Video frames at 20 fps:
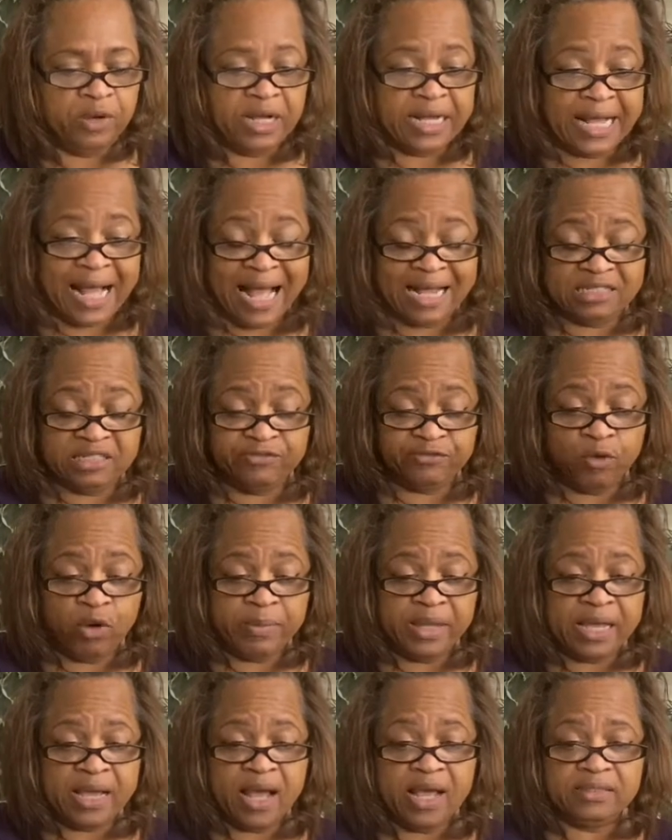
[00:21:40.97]
God's
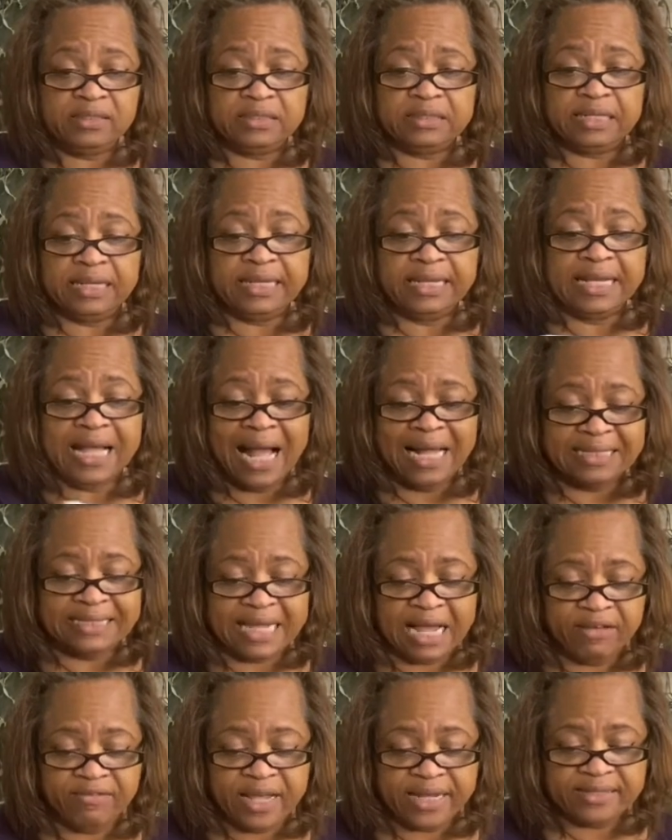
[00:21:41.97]
forming us, God
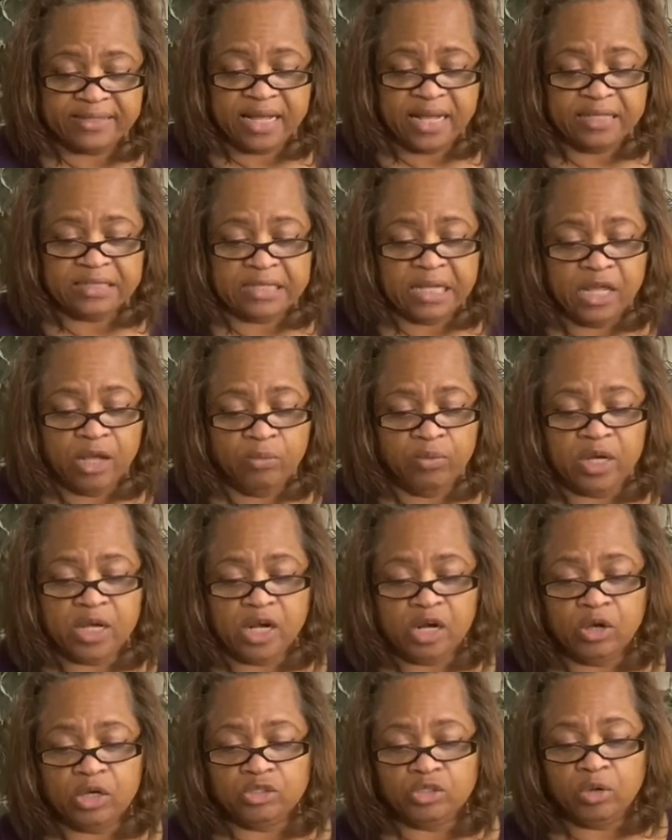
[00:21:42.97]
direct us. We're
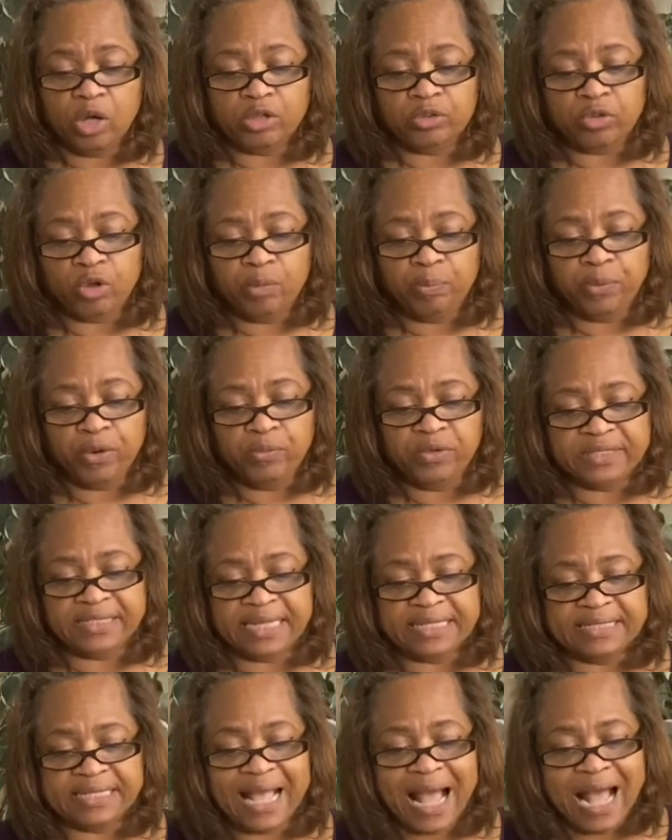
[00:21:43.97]
gonna go to our third point, which
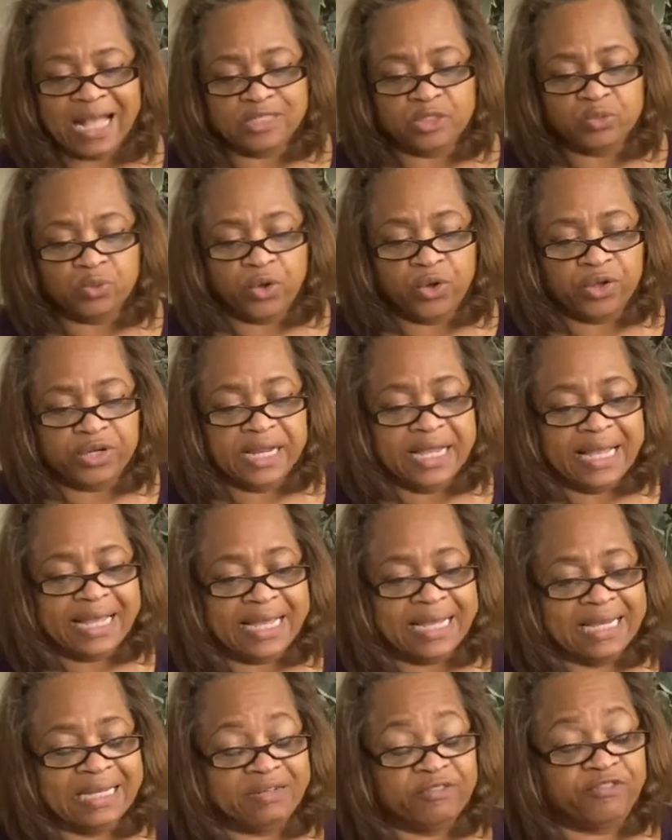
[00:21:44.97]
says God's word
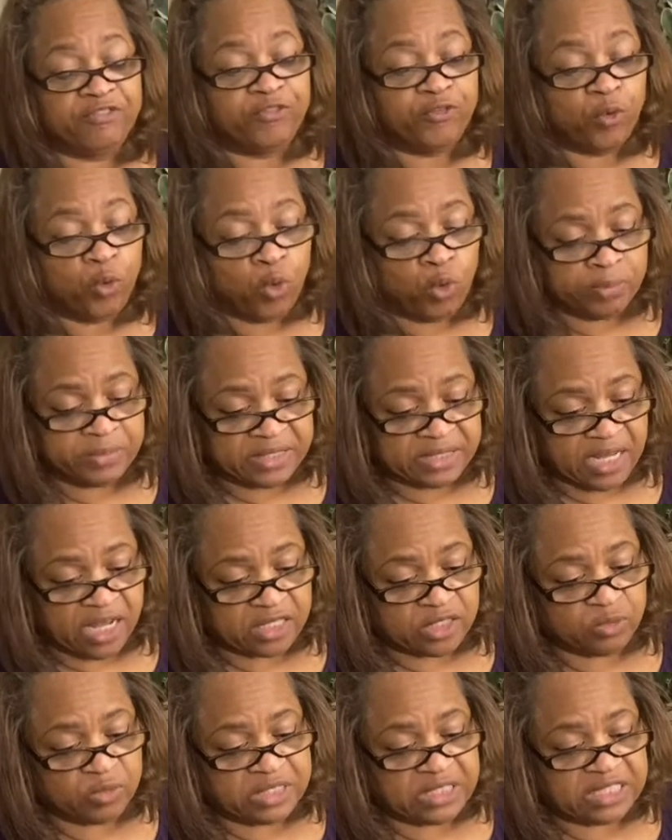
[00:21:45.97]
informs
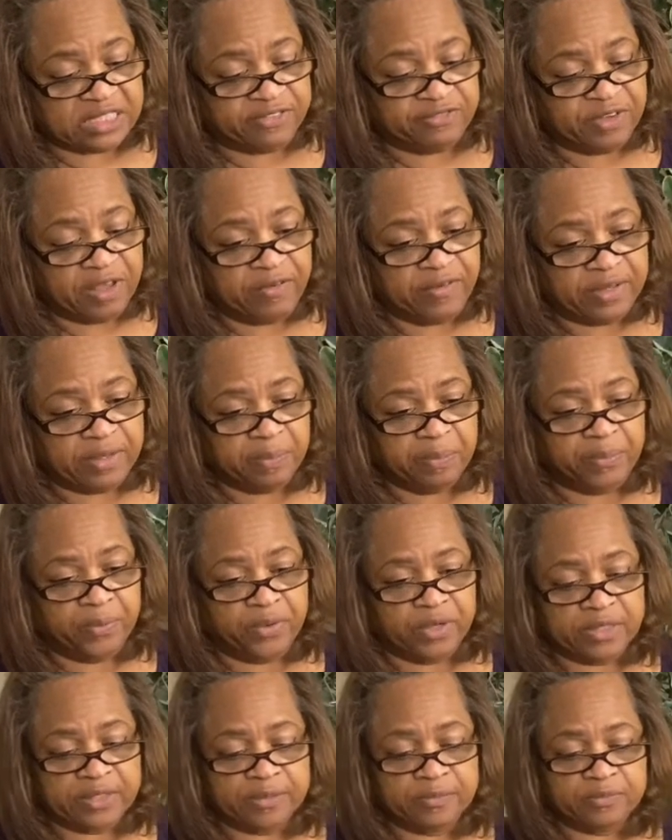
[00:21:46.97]
us, which is very
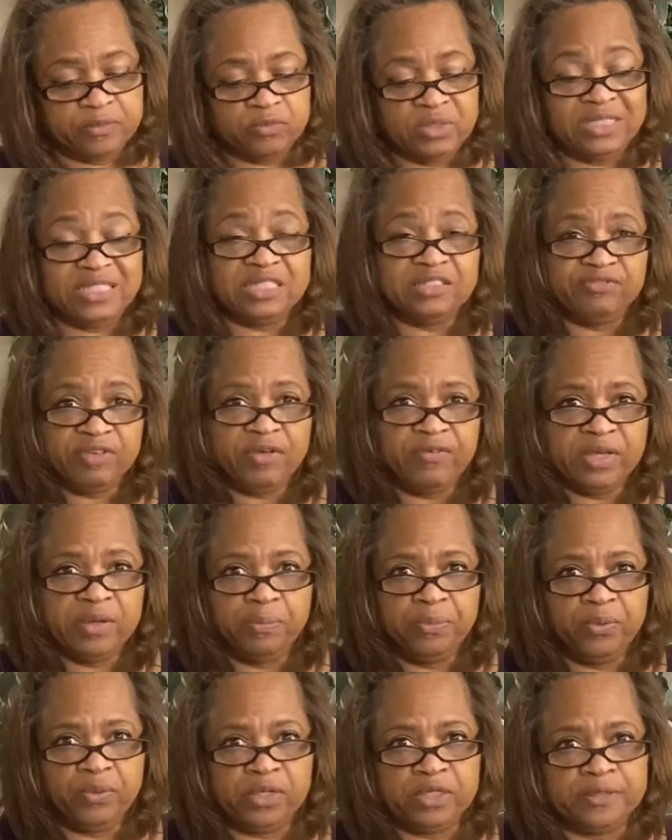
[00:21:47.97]
important. Which is very
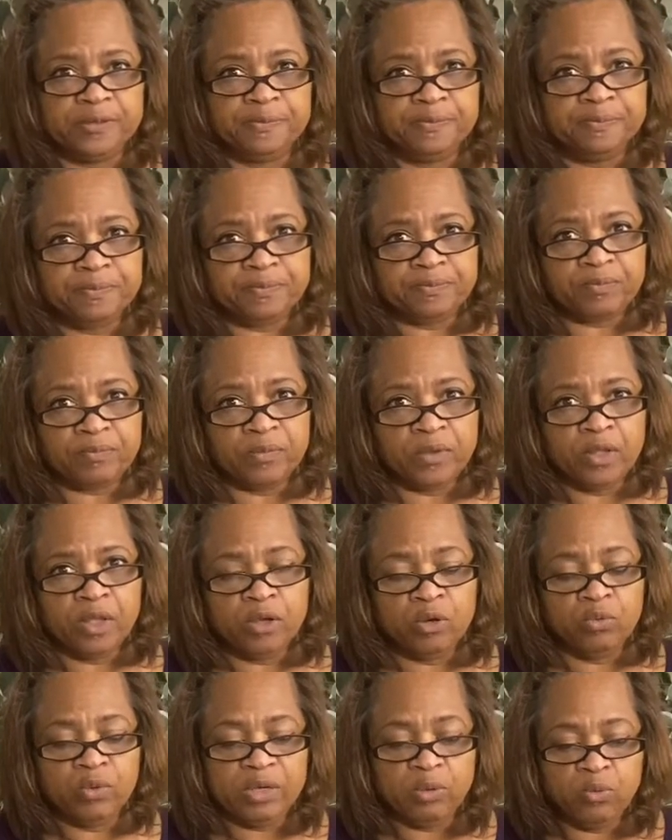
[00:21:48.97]
important.
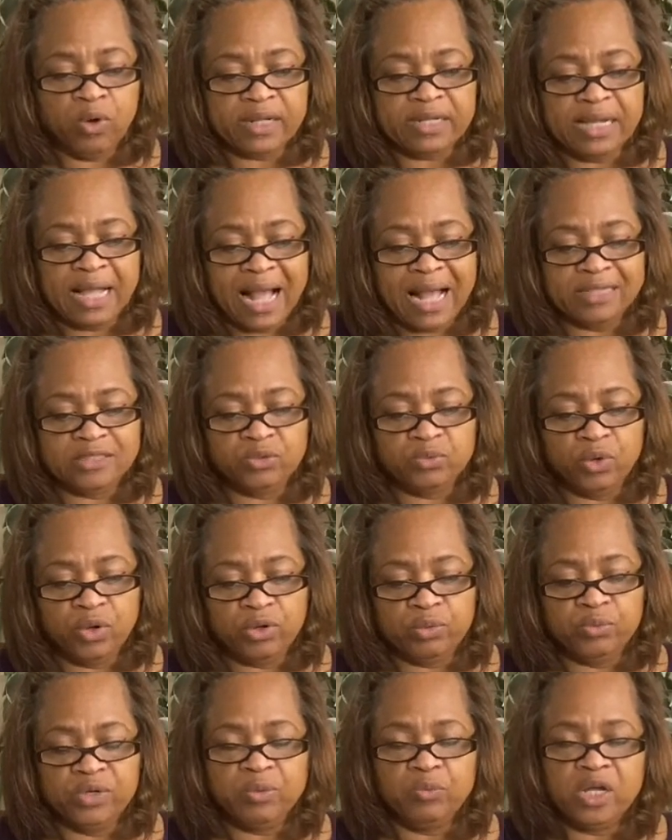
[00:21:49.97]
We want God's
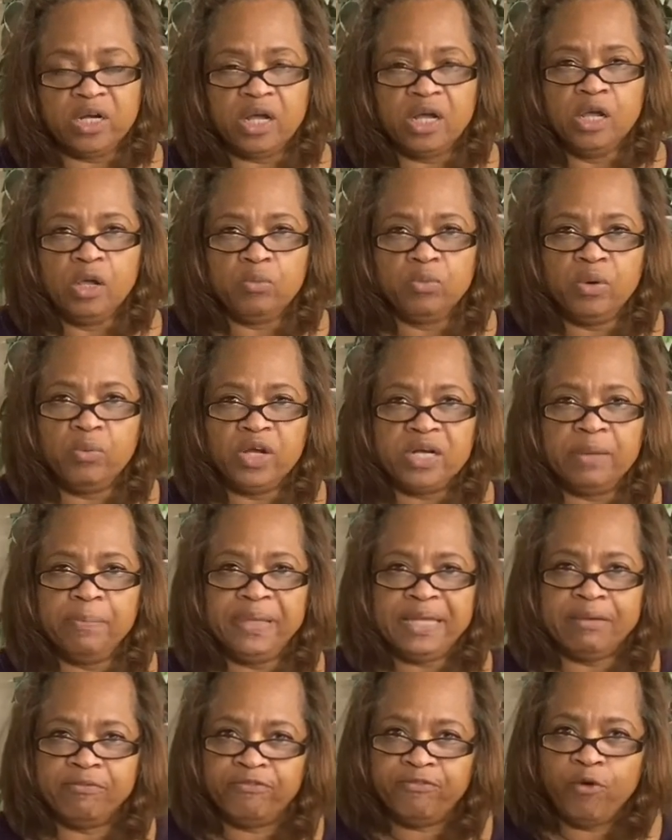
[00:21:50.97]
word. We wanna we wanna
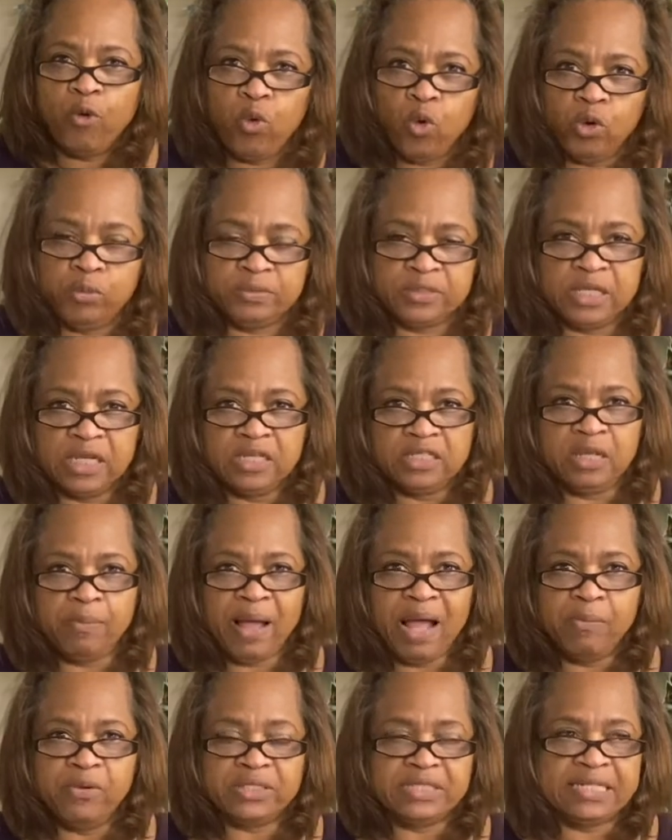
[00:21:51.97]
be informed. The
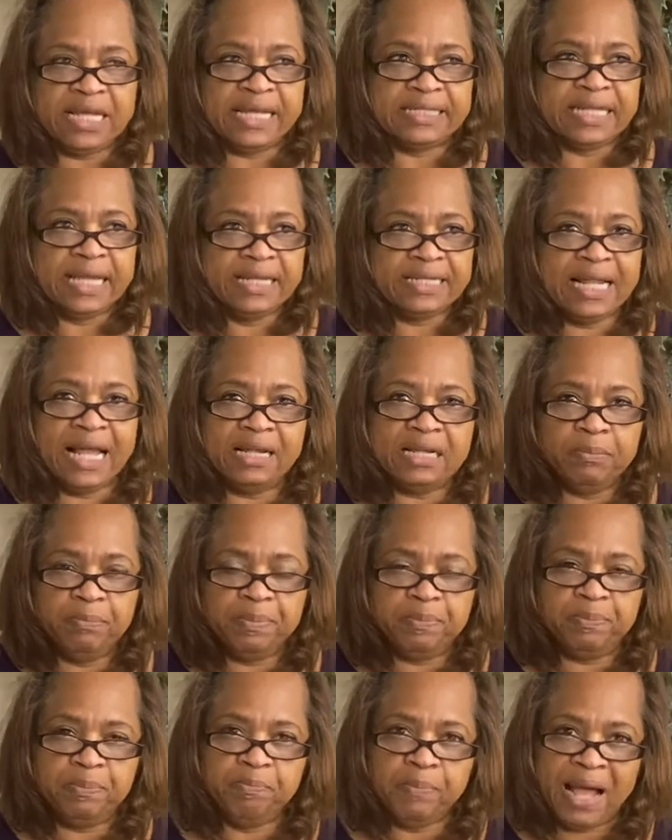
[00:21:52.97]
Bible says that
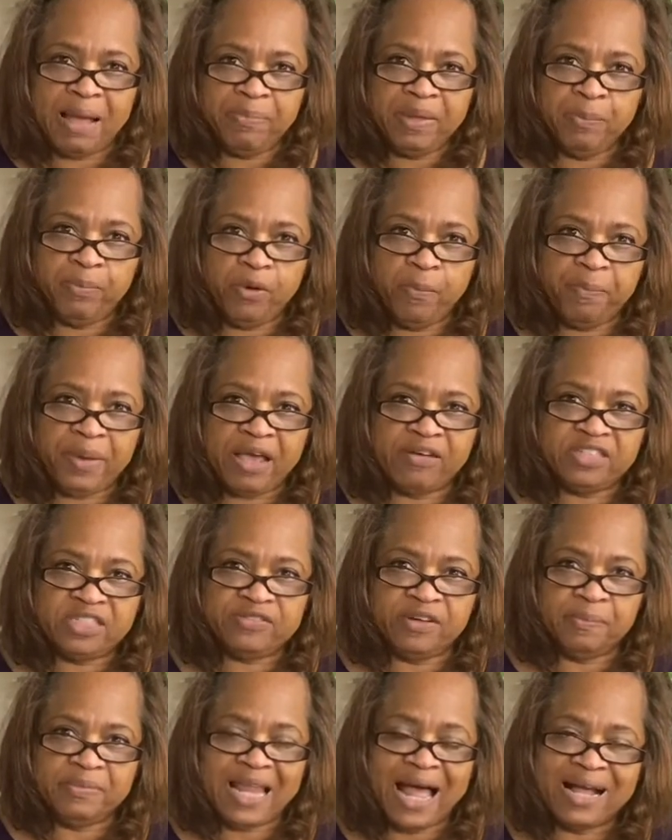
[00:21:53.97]
my people perish
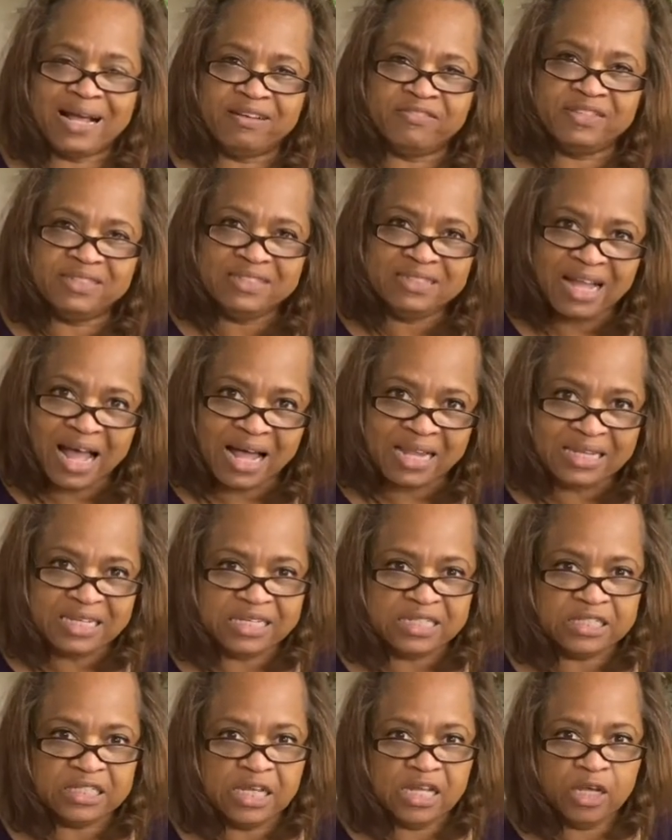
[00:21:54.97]
from lack of
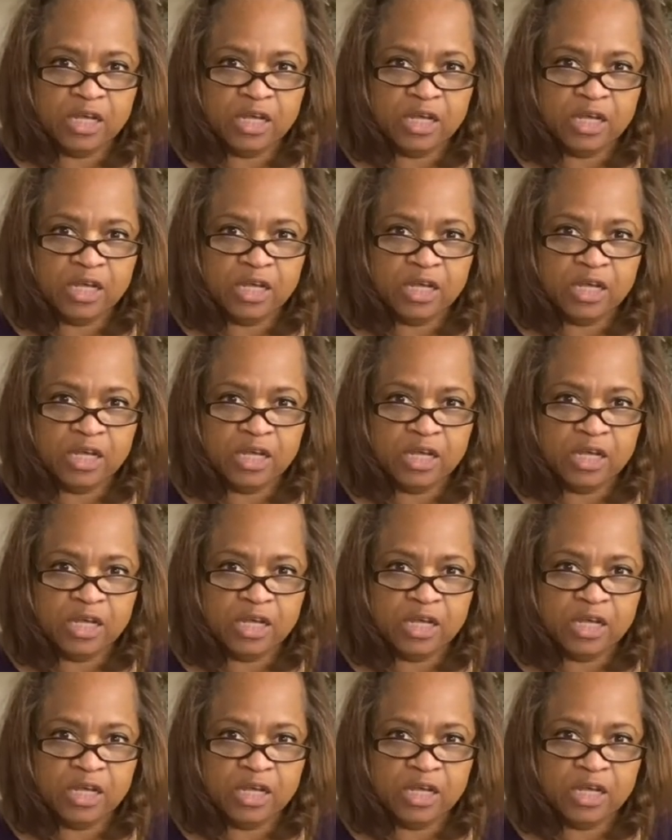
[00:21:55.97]
knowledge